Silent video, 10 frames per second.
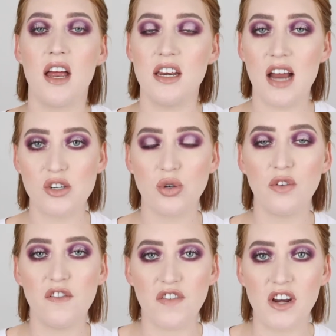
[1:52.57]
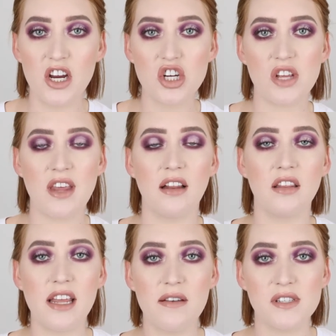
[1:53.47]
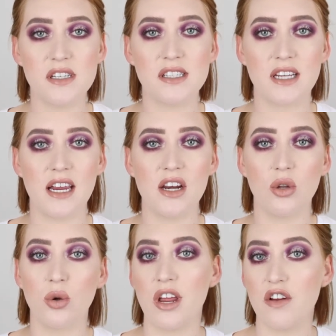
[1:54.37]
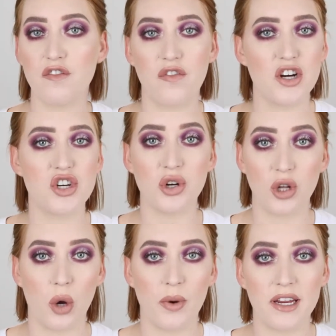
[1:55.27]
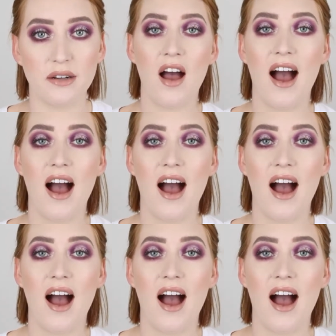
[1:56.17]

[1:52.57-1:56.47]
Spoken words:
natural finish that leaves the skin looking fresh and glowy.